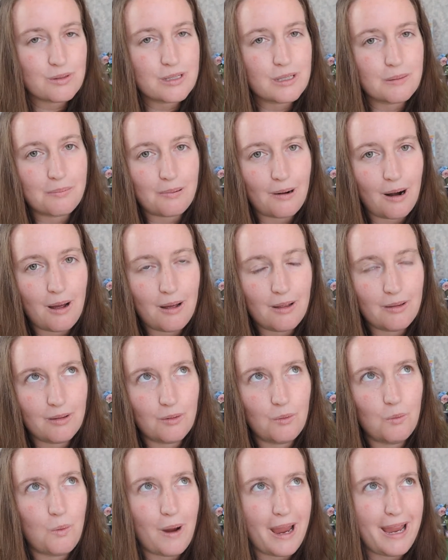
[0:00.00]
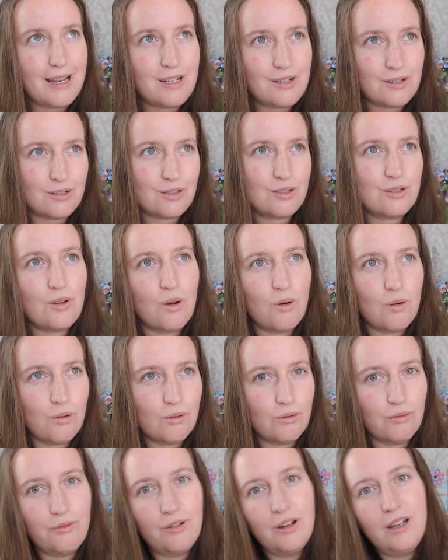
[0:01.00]
always a way to
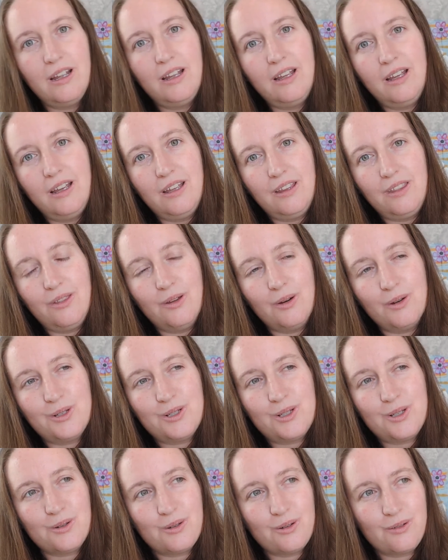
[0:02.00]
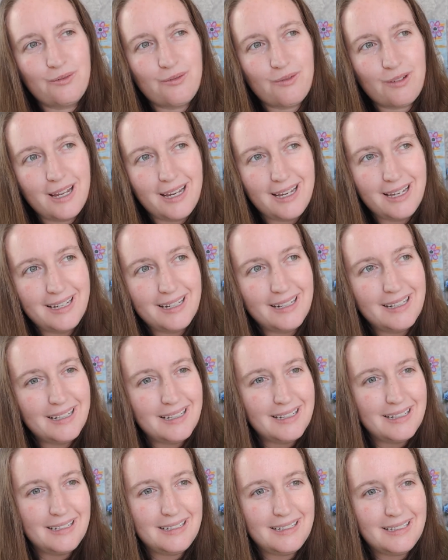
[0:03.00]
solve those sort of
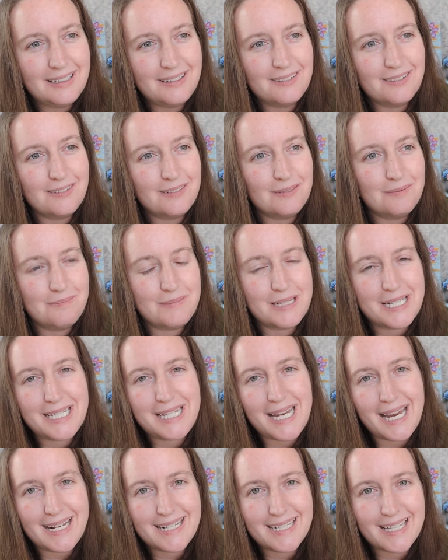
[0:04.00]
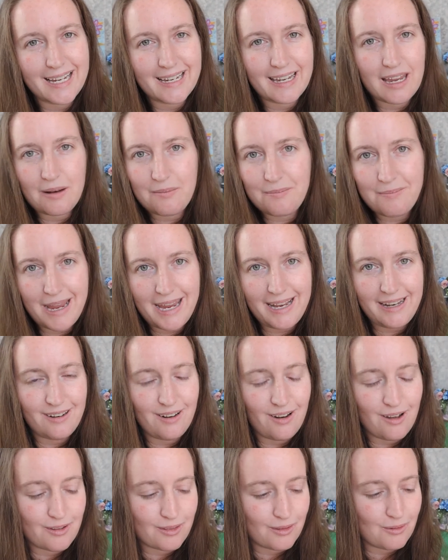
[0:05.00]
little mistakes that get made
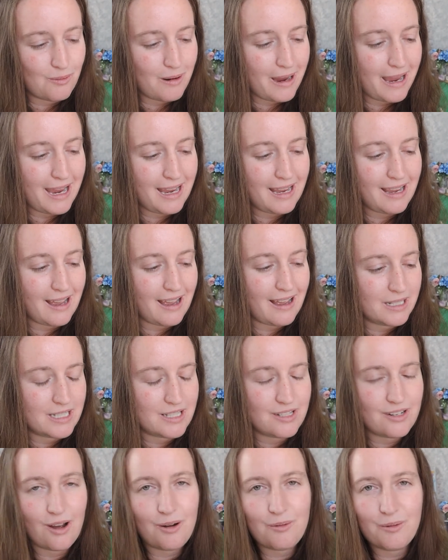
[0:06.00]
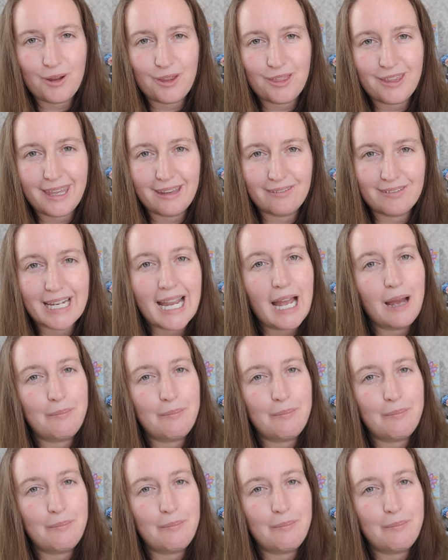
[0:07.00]
along the way. It's not worth giving